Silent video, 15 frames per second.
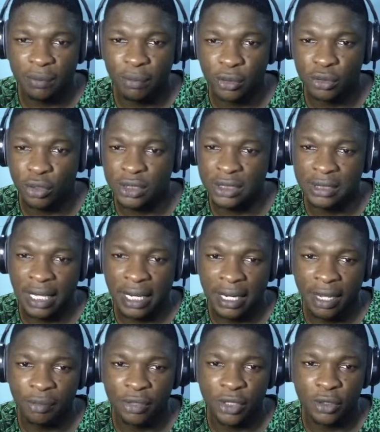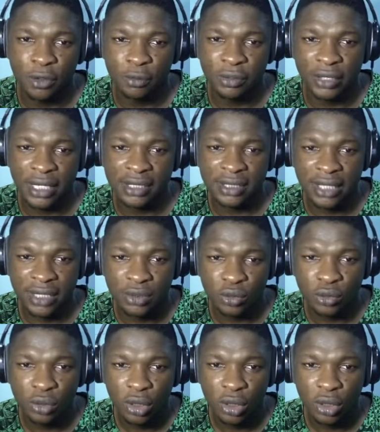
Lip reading: but nothing alarming. He will be rested